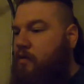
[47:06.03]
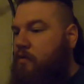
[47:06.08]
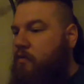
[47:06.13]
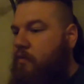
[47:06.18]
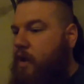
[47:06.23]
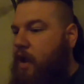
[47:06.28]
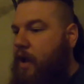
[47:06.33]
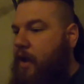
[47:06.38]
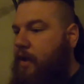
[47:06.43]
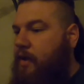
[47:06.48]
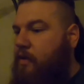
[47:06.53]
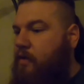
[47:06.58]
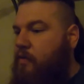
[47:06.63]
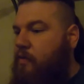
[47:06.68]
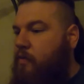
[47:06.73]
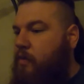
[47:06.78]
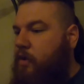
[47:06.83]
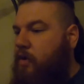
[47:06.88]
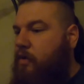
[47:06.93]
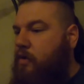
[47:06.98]
Ryan,
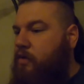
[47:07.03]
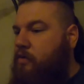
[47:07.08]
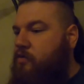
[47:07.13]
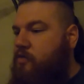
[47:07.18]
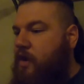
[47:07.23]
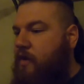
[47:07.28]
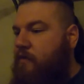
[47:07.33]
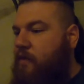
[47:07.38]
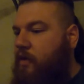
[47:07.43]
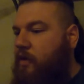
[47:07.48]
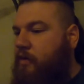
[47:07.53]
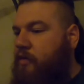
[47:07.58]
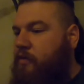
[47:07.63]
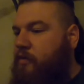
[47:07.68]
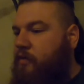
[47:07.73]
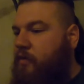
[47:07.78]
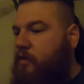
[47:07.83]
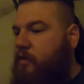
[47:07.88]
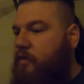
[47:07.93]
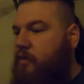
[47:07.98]
would a good travel
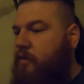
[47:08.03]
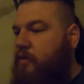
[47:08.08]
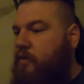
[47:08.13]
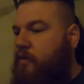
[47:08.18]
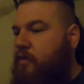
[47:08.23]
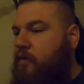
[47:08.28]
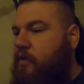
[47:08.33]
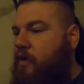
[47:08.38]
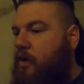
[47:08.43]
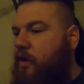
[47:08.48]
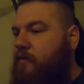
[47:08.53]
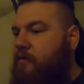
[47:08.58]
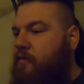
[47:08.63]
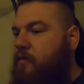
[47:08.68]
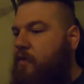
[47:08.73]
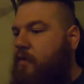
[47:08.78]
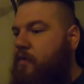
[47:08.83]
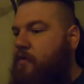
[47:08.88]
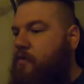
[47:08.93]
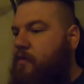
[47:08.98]
altar include carved
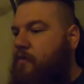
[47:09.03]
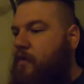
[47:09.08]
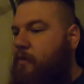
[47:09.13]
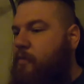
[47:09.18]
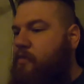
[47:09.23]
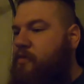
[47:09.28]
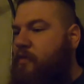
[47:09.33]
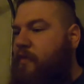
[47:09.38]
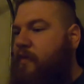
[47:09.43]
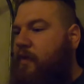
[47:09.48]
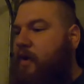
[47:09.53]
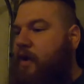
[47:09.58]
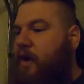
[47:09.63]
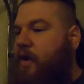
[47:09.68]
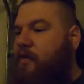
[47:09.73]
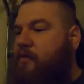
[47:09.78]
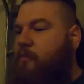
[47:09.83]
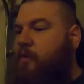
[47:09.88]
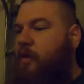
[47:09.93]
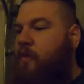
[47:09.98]
runes that represent the
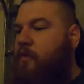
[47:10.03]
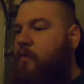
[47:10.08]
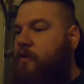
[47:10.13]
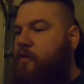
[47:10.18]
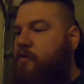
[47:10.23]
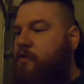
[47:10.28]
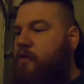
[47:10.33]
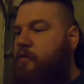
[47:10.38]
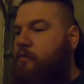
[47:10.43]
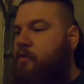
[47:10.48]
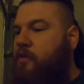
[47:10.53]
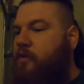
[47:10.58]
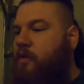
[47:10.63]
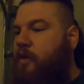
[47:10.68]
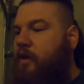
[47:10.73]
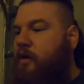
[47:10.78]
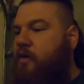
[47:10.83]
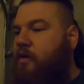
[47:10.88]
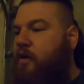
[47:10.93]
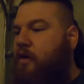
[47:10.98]
gods being worshipped,
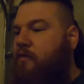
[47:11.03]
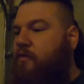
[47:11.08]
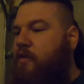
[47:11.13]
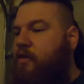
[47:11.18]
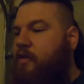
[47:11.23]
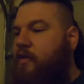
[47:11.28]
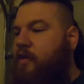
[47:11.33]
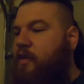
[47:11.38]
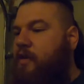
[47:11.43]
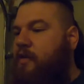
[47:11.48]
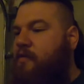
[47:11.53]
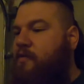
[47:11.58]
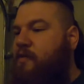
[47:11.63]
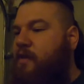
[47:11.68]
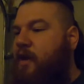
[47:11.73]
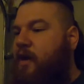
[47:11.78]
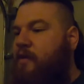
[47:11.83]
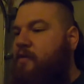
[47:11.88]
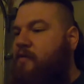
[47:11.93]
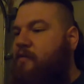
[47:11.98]
like carved into the
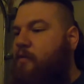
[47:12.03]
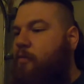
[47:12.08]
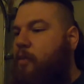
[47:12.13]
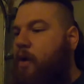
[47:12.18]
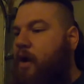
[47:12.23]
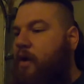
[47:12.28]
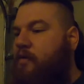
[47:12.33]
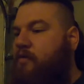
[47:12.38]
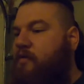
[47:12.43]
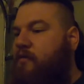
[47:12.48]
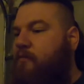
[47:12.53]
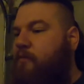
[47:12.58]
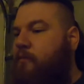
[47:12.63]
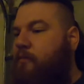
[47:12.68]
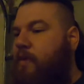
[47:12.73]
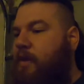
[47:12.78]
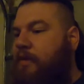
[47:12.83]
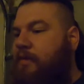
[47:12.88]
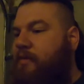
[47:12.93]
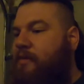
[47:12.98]
insides of a box of
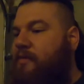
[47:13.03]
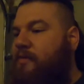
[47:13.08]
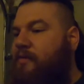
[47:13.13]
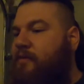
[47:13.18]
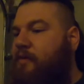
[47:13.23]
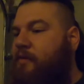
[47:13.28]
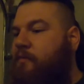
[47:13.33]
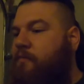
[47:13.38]
mints?